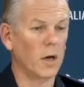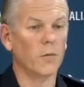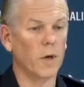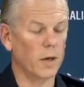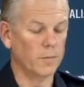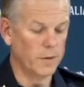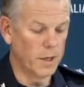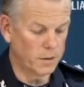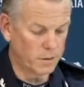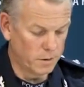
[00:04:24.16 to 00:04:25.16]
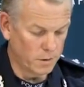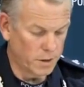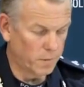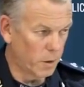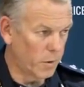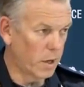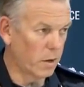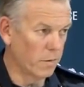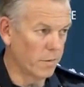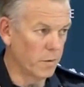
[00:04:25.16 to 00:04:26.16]
No, uh, that's not something we
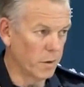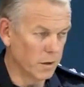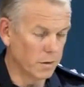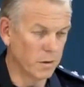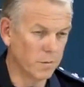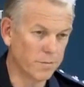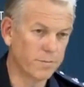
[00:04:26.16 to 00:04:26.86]
can confirm at this time.